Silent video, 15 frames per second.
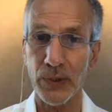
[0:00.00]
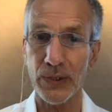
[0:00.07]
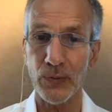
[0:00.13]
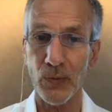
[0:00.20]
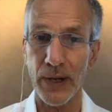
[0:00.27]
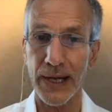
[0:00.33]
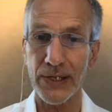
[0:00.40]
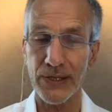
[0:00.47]

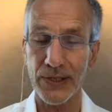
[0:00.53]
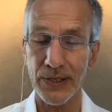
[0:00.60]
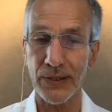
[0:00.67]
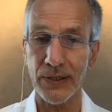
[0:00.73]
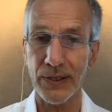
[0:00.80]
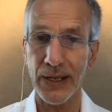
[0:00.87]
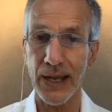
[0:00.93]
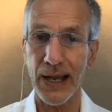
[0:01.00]
want it to
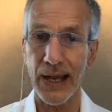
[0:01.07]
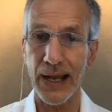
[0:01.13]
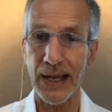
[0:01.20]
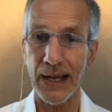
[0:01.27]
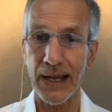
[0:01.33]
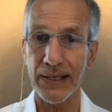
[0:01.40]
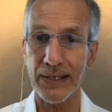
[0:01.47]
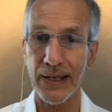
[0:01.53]
look
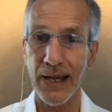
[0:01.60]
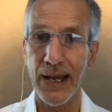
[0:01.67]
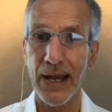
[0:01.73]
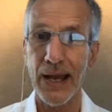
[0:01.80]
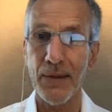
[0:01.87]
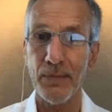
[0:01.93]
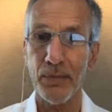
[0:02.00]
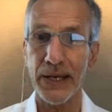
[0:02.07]
odd.
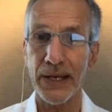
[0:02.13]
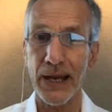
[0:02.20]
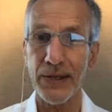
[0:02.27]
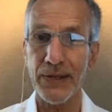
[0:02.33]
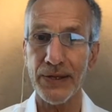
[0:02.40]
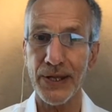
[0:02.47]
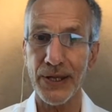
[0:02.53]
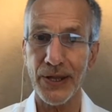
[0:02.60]
But other
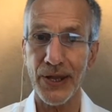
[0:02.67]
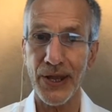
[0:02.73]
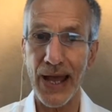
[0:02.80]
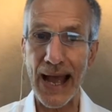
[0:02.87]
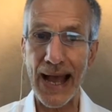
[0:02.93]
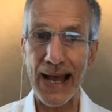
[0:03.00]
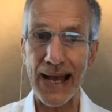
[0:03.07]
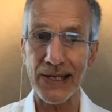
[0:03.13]
than
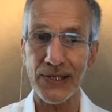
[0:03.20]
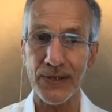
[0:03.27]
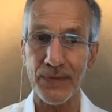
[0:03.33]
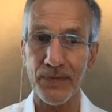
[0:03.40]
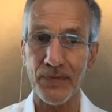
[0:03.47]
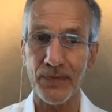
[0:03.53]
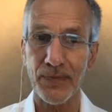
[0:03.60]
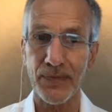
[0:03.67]
that,
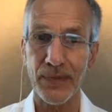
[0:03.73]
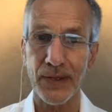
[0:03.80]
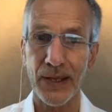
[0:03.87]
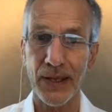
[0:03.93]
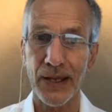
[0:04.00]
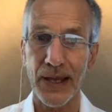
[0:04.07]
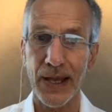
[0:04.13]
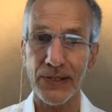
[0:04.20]

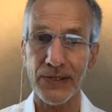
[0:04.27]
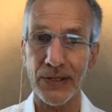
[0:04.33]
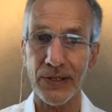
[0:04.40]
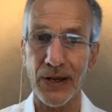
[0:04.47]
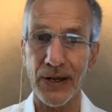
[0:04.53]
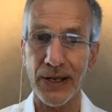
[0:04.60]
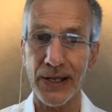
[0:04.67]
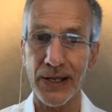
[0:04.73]
as
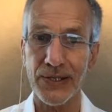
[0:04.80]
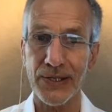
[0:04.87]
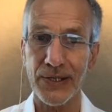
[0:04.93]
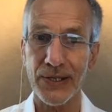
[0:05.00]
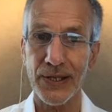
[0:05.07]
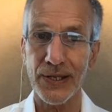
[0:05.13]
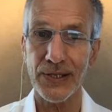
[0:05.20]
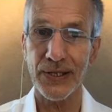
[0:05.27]
long as
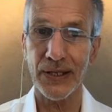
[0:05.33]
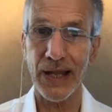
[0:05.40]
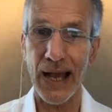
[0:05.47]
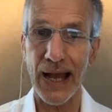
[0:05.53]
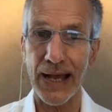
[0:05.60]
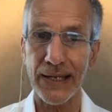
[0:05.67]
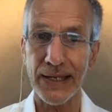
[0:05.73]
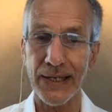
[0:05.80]
this
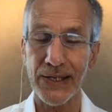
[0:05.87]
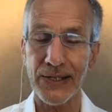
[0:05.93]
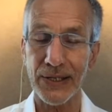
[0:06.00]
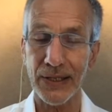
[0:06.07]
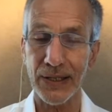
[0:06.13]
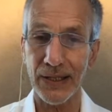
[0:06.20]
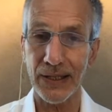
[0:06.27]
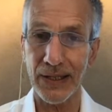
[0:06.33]
lot is
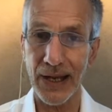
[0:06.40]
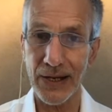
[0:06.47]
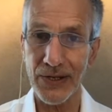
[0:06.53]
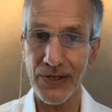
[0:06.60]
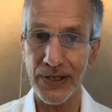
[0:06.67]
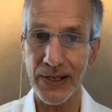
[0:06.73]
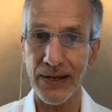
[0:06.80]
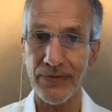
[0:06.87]
large
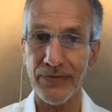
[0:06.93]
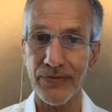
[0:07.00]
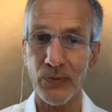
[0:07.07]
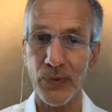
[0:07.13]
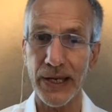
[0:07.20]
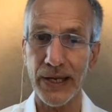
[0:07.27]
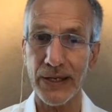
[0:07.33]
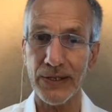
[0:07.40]
enough, we
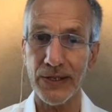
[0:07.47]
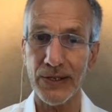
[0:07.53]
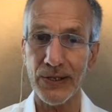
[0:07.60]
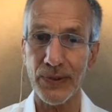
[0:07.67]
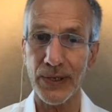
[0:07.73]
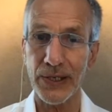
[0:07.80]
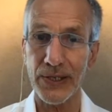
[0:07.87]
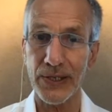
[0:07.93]
can do
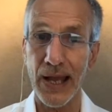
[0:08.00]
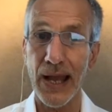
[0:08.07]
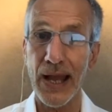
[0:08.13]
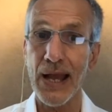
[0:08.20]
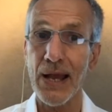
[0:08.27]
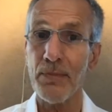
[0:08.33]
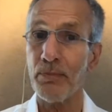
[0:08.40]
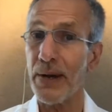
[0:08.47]
it.
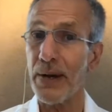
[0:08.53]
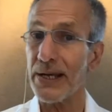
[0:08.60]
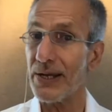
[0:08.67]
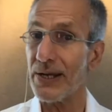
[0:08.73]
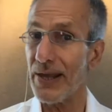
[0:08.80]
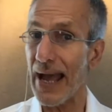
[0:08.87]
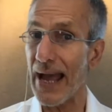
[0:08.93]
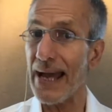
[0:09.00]
But
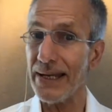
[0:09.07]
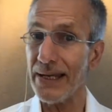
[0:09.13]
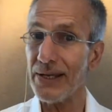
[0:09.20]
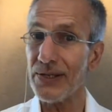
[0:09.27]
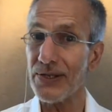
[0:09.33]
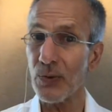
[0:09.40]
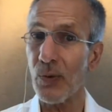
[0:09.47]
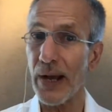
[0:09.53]
that is
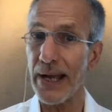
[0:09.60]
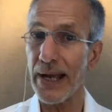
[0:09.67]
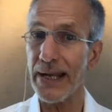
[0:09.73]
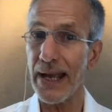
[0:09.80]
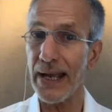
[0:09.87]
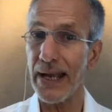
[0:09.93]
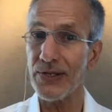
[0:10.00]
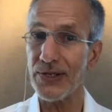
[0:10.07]
quite
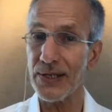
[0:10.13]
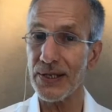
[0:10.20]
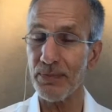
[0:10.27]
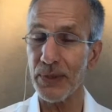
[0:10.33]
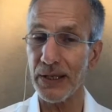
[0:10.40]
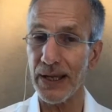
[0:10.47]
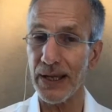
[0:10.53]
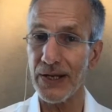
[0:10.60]
a
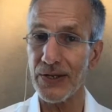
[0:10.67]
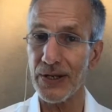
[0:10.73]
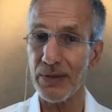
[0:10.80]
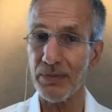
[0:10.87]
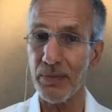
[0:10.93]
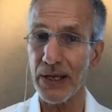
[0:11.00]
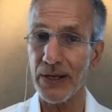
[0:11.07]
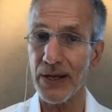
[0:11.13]
stipulation,
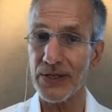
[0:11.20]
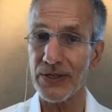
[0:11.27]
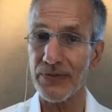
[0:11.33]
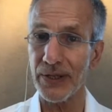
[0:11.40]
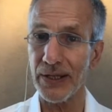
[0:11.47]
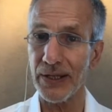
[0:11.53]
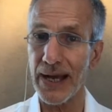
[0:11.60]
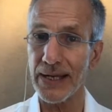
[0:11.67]
because if a
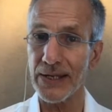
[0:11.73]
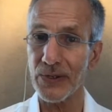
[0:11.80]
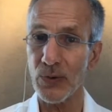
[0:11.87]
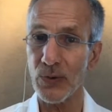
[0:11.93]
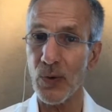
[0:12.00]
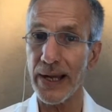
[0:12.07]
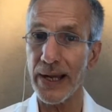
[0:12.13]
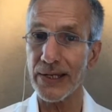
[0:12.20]
lot is
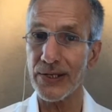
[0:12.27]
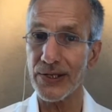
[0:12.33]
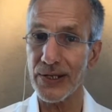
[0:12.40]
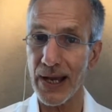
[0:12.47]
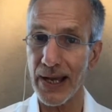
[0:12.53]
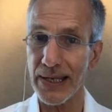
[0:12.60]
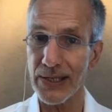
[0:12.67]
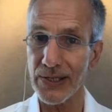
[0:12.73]
quite
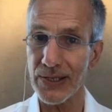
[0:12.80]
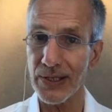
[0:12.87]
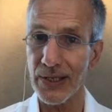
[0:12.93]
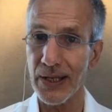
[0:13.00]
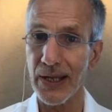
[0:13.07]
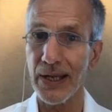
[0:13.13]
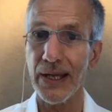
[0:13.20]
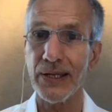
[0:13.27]
tight,
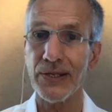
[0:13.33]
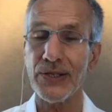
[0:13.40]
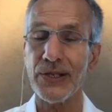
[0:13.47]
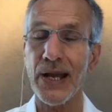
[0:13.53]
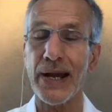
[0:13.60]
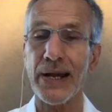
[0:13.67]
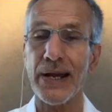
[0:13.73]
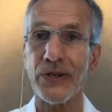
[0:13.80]
it's
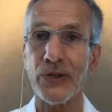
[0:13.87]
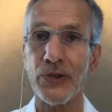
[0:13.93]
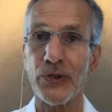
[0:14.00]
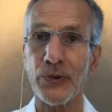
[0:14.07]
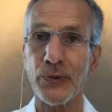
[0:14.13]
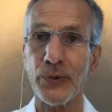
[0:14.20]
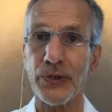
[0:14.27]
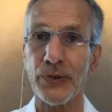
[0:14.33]
not
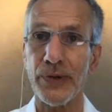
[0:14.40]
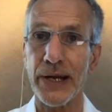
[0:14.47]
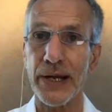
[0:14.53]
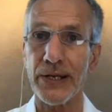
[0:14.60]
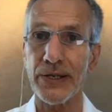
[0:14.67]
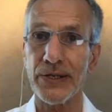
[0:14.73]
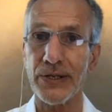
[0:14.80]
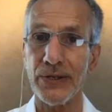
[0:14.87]
unusual to run
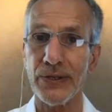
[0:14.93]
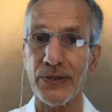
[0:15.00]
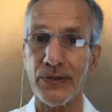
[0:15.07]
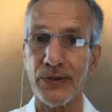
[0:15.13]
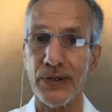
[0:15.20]
into